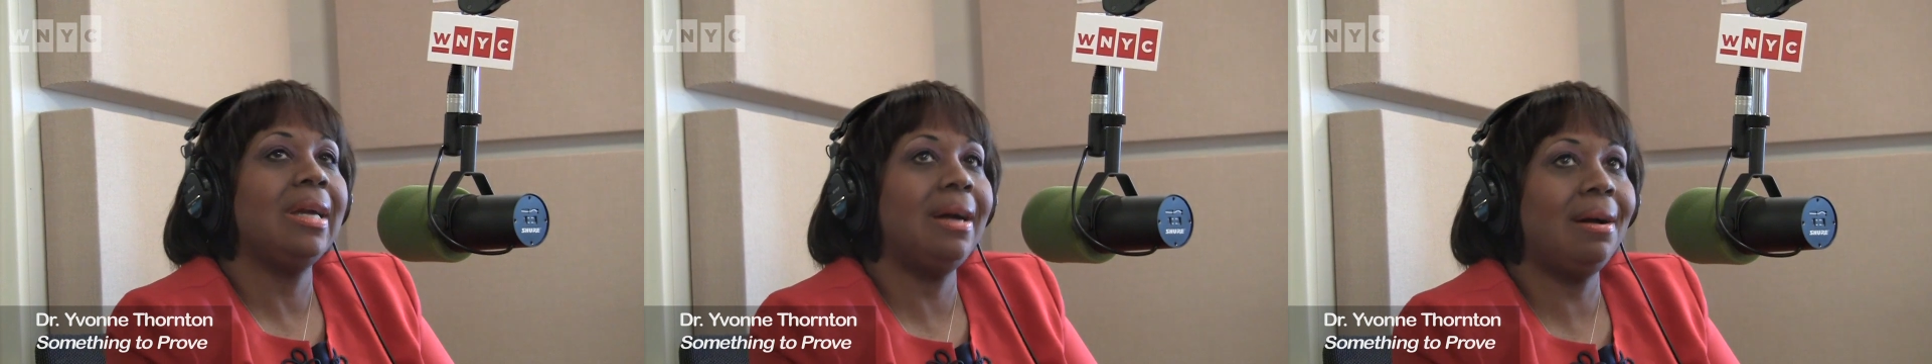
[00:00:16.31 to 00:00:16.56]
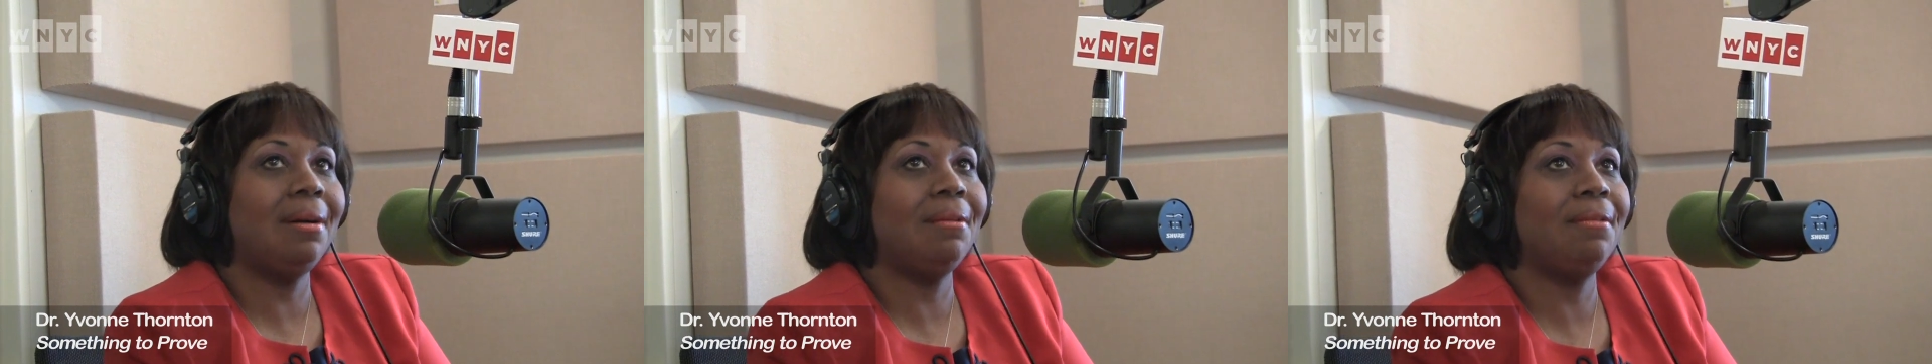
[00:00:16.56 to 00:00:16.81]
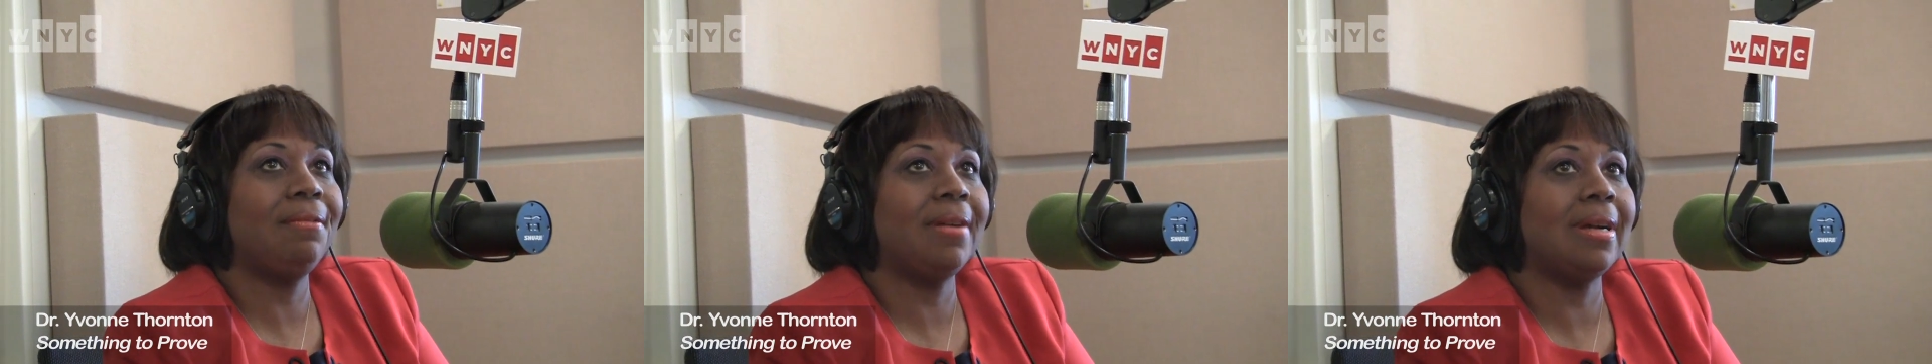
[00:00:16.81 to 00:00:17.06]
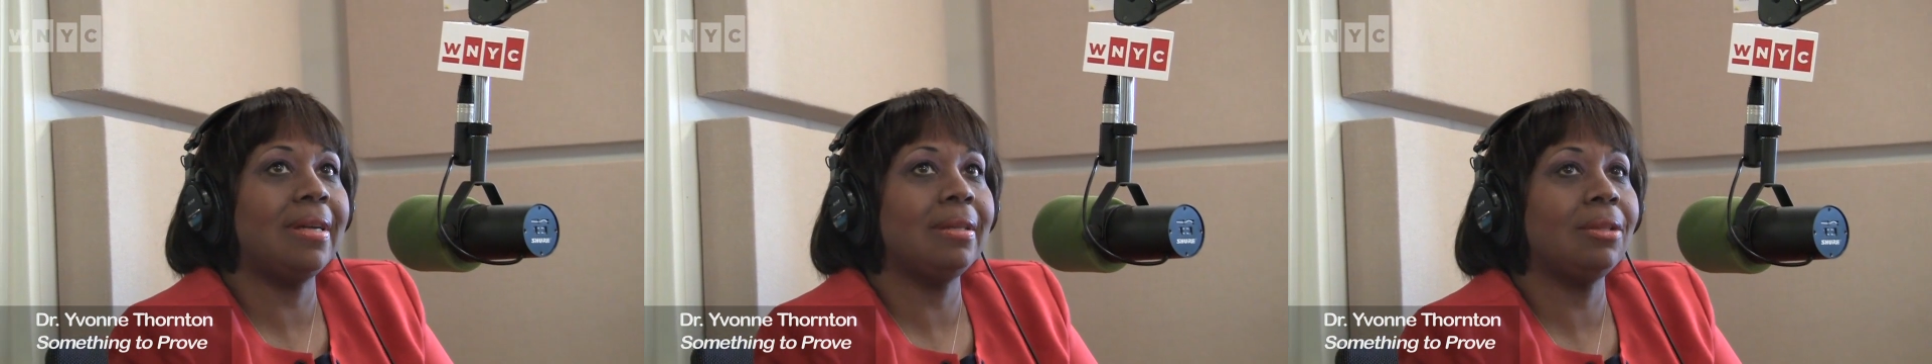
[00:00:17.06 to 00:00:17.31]
of
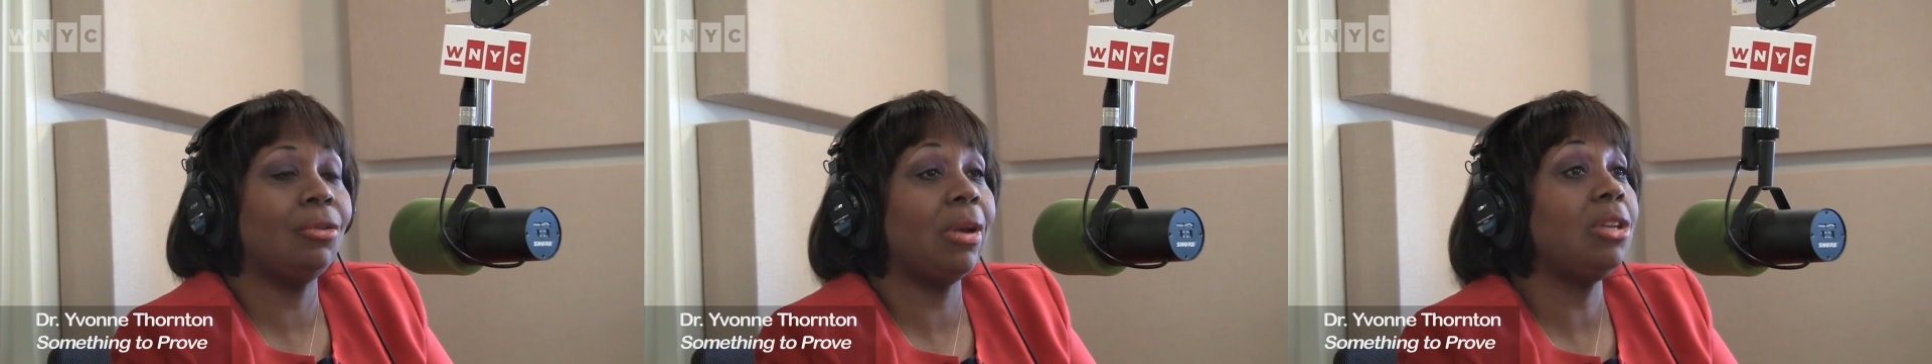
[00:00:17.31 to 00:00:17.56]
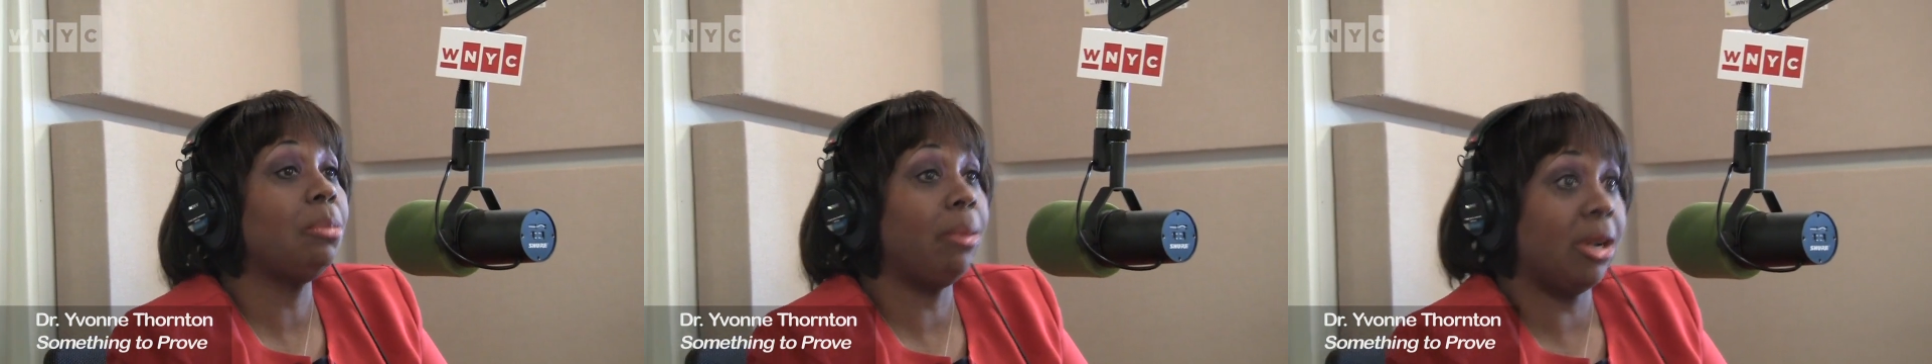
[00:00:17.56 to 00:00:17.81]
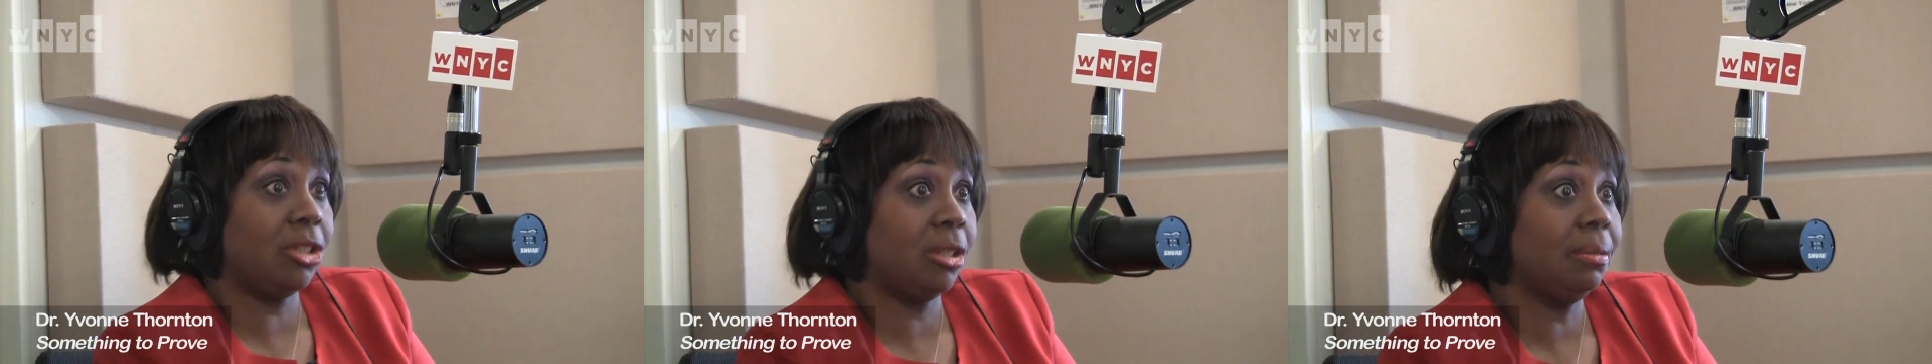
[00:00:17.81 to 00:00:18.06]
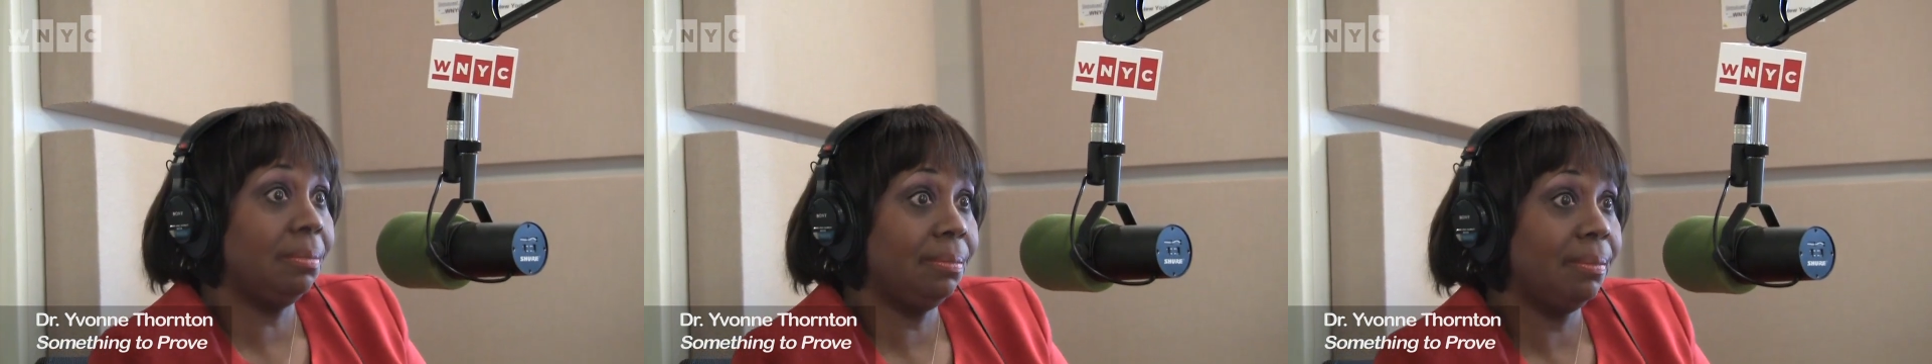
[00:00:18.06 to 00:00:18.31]
the Great
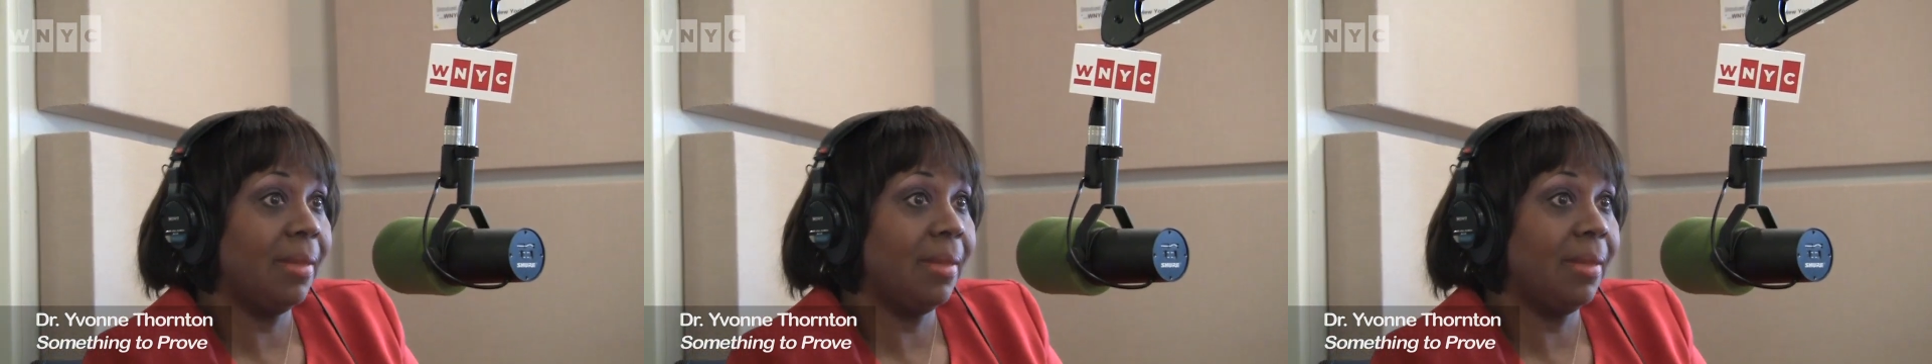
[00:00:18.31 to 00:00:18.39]
Depression.